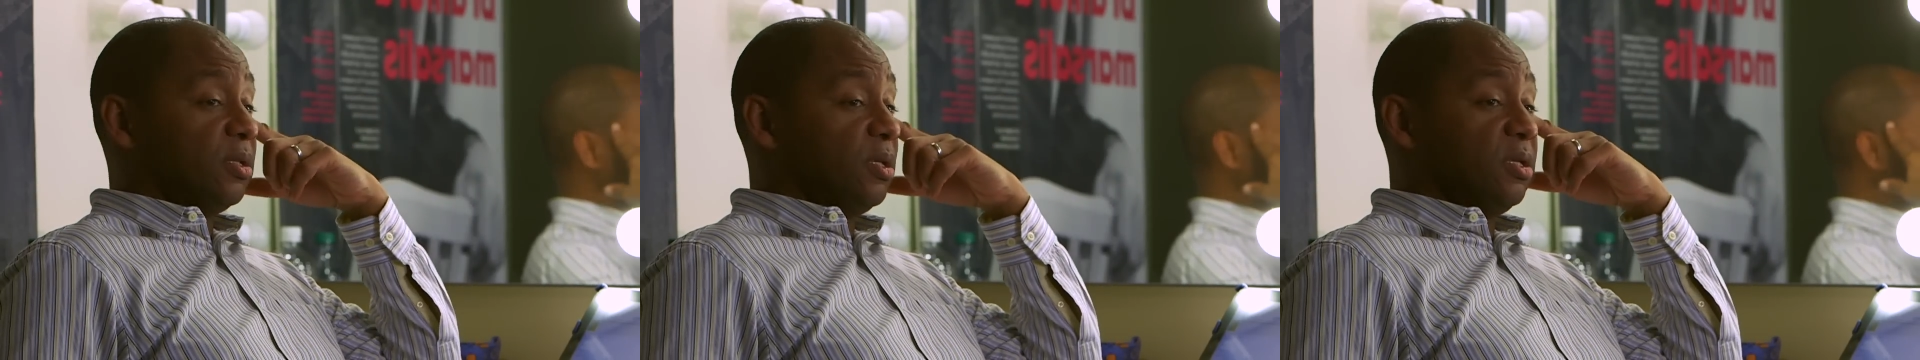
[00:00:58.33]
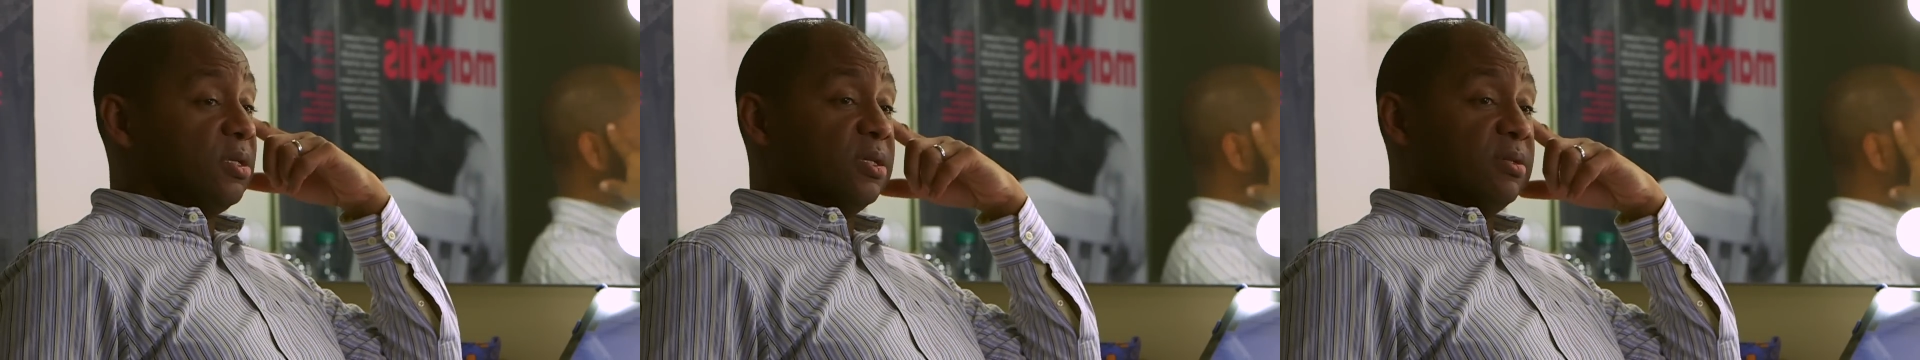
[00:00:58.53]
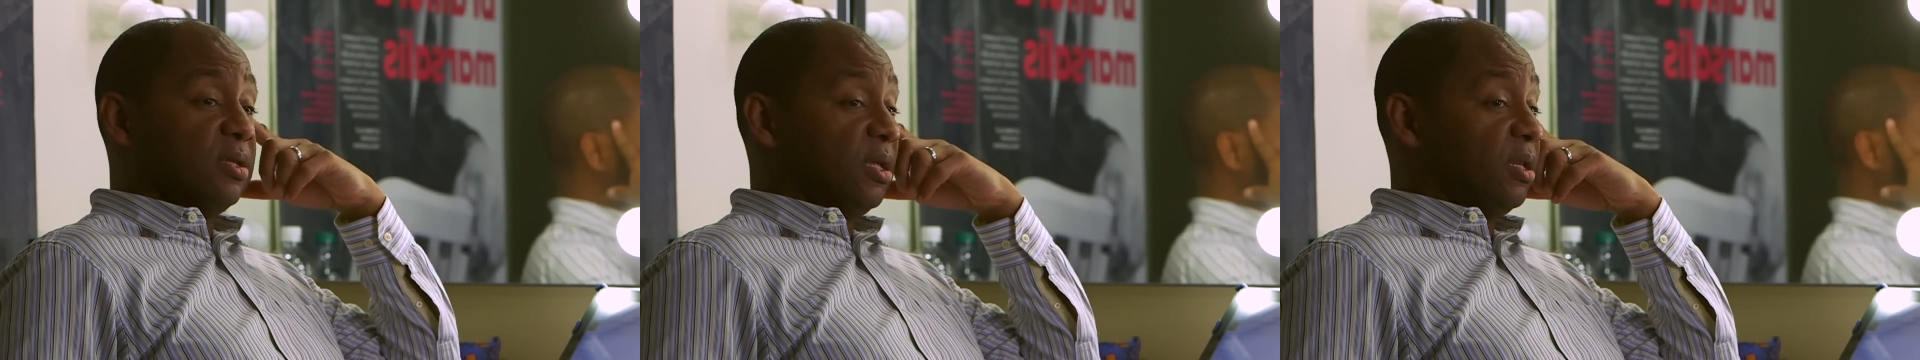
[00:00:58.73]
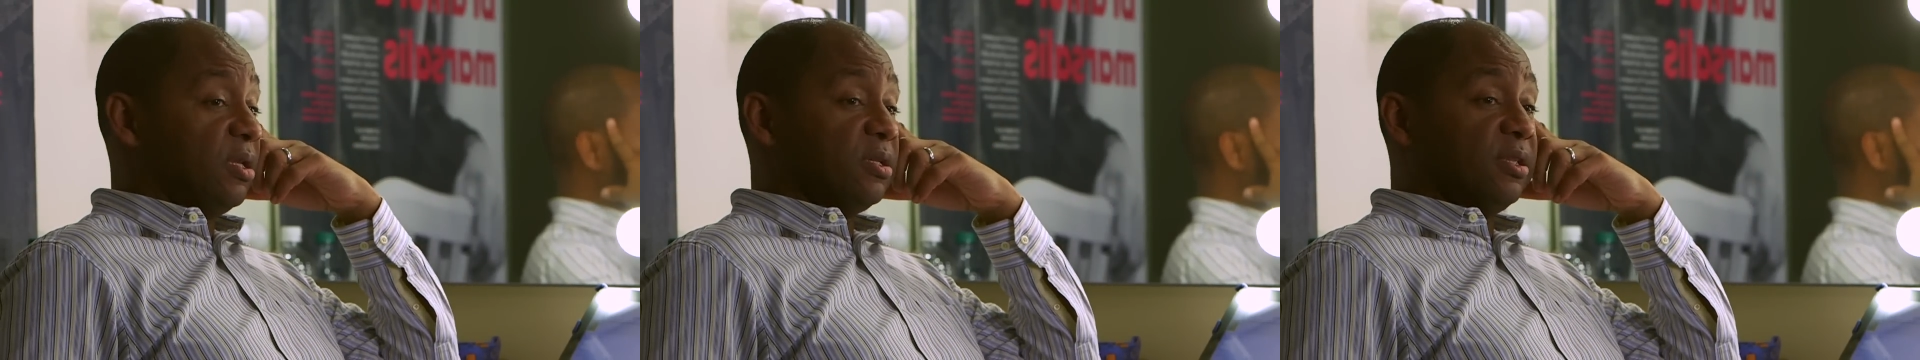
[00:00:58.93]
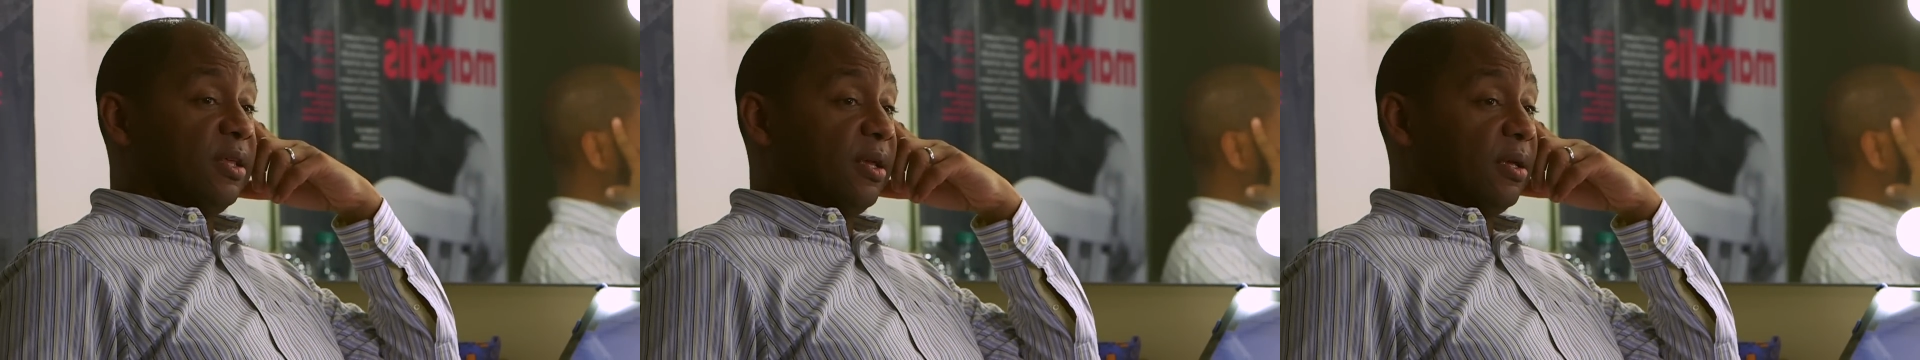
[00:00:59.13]
and he just did
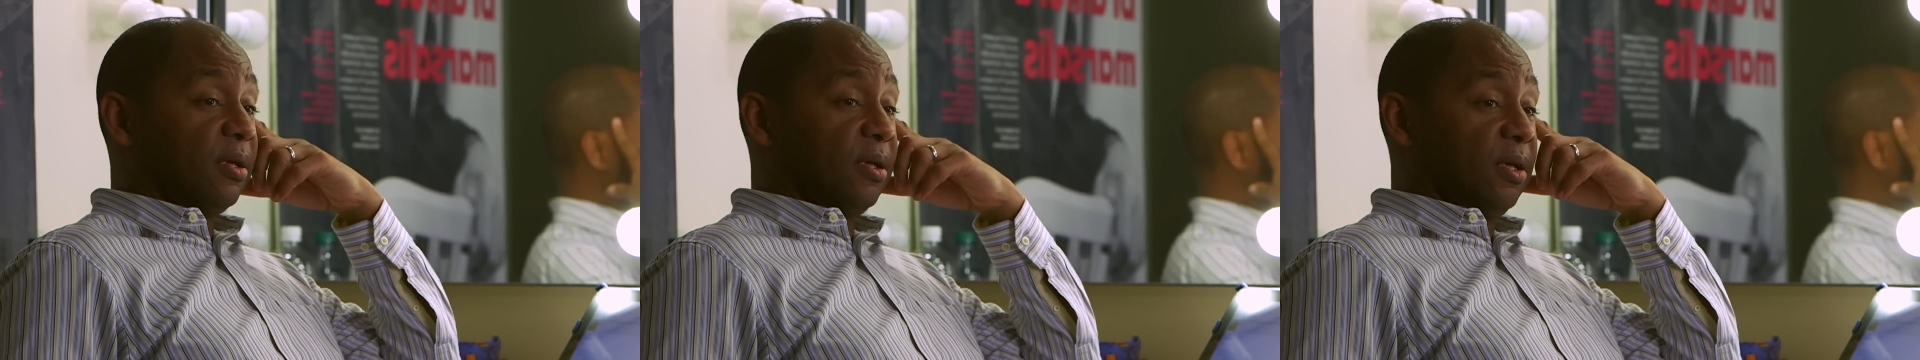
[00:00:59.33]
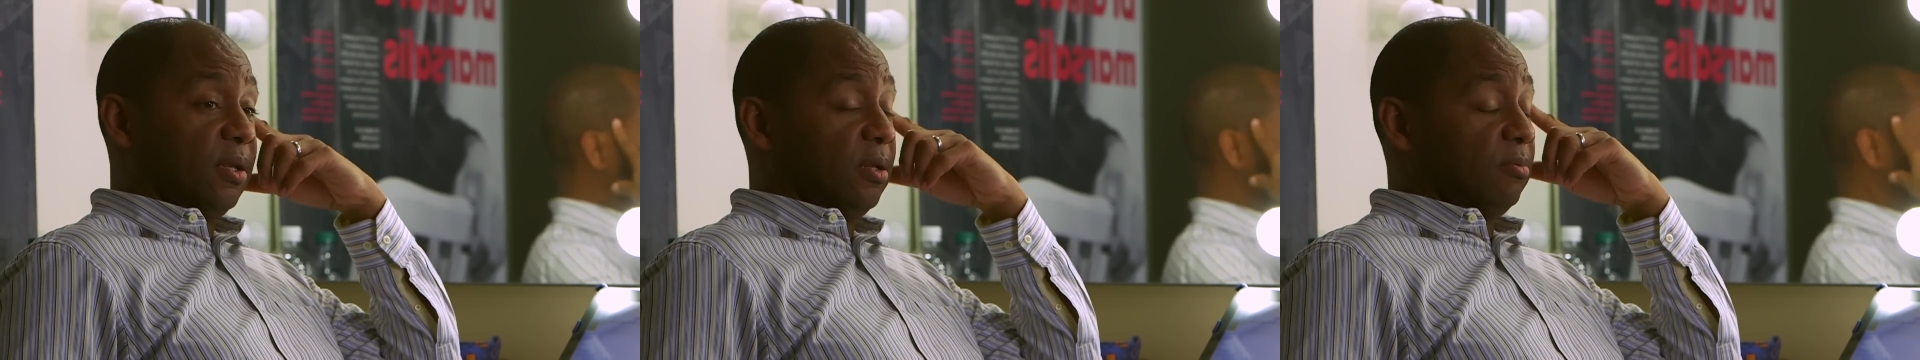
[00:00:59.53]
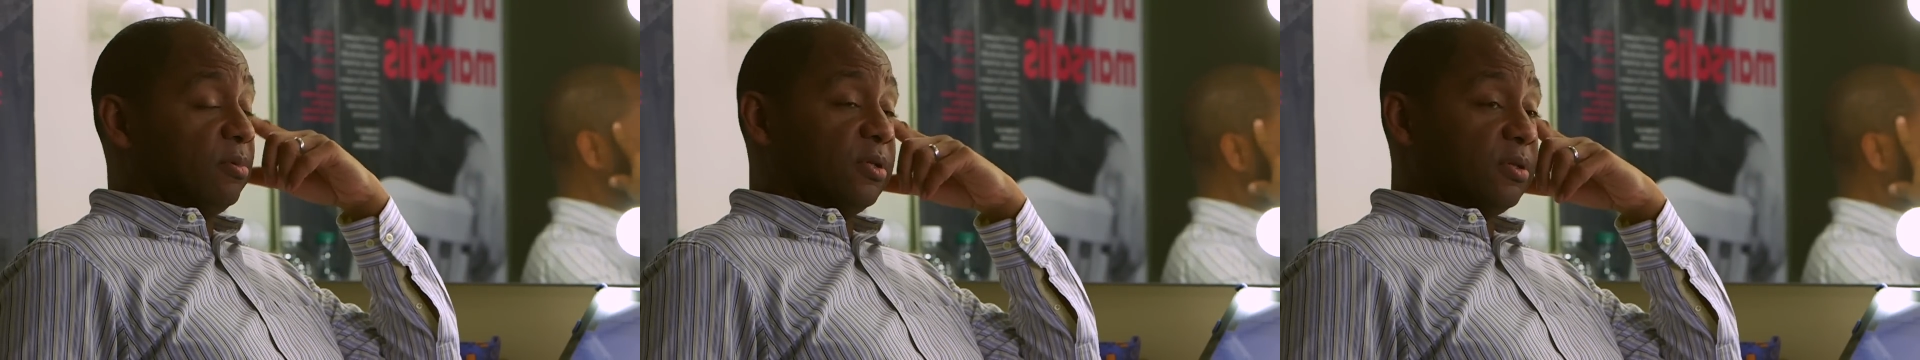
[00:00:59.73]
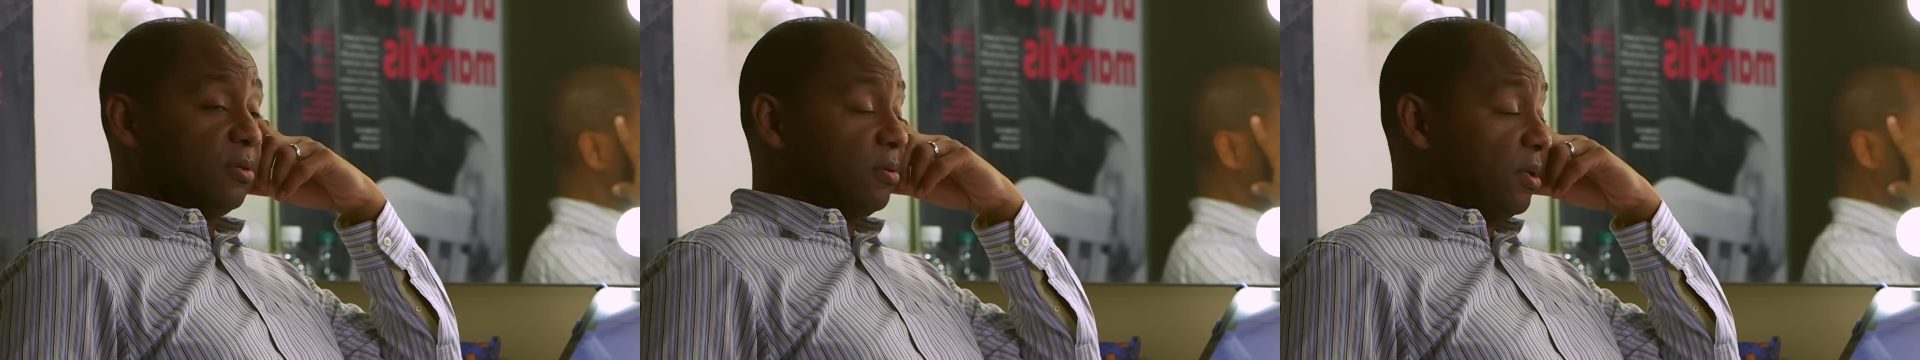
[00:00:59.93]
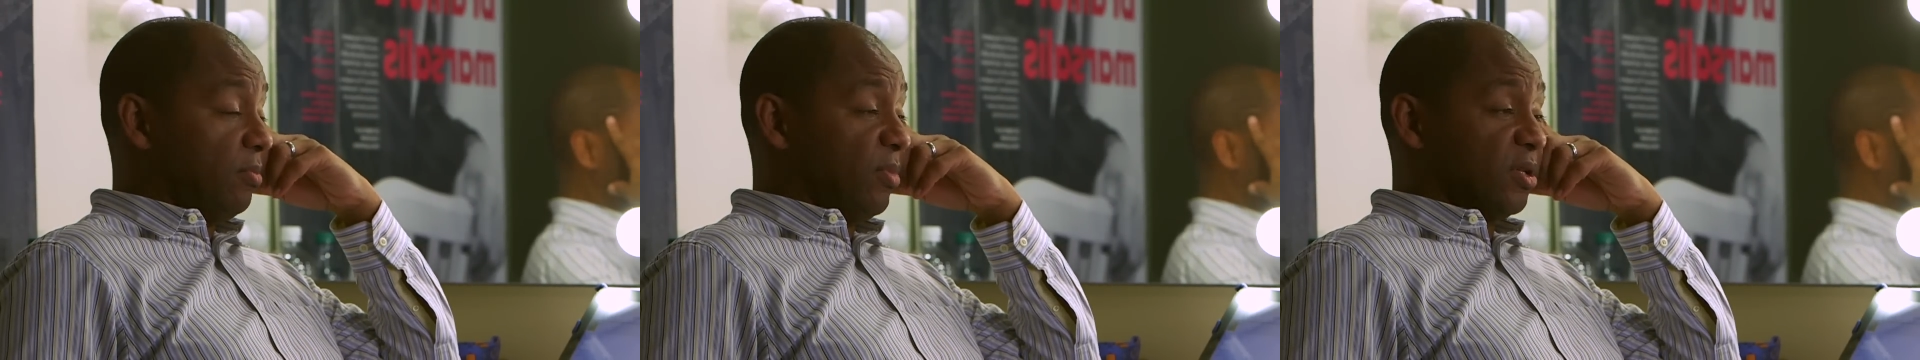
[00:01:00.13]
his thing. And it
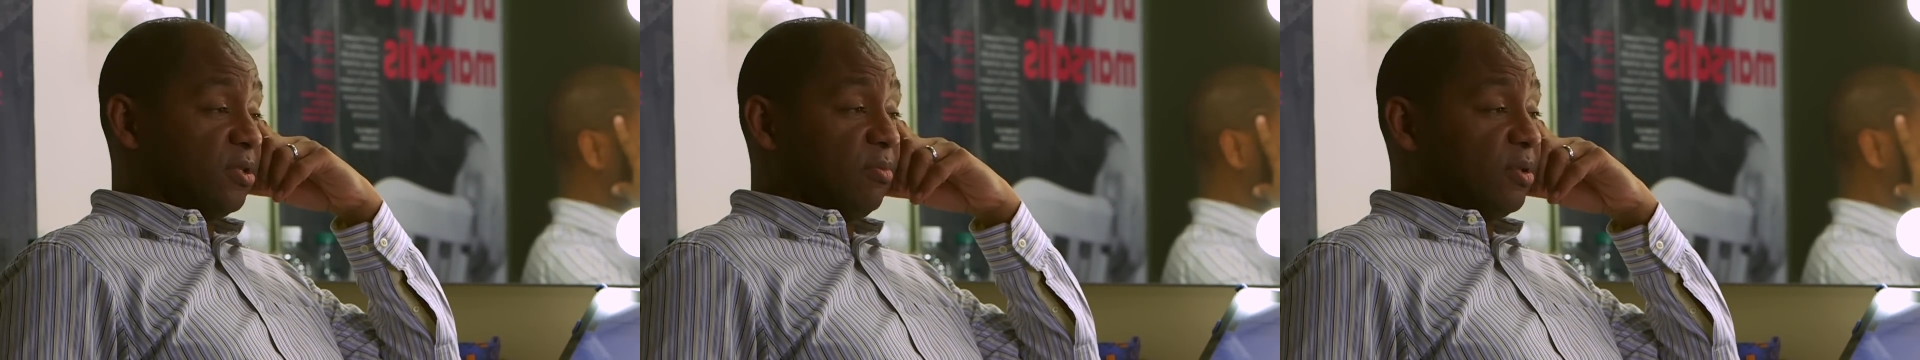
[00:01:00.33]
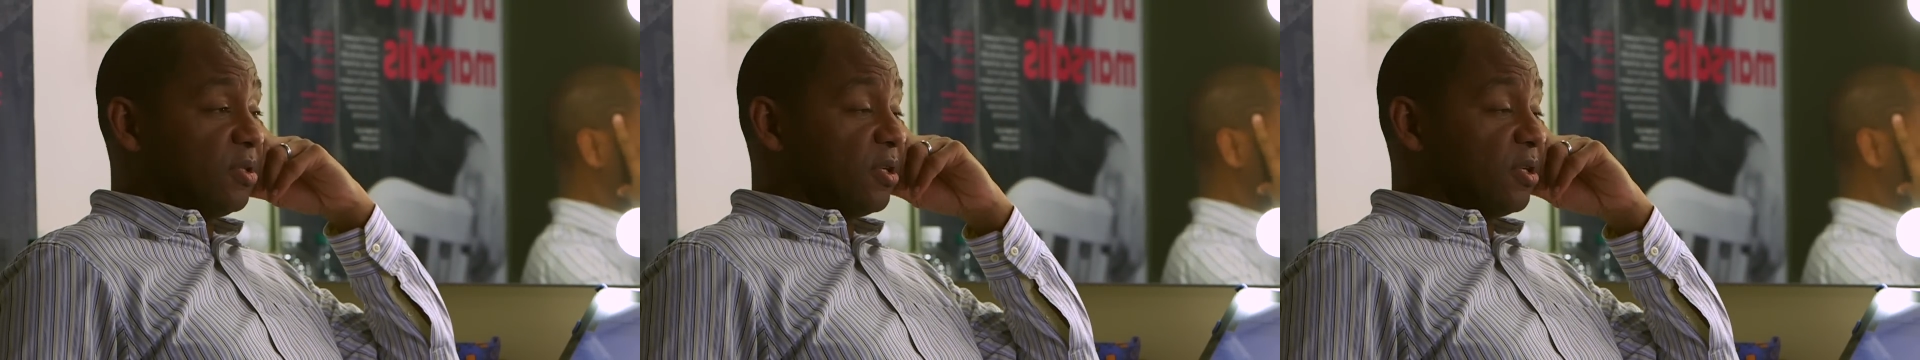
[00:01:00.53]
must have been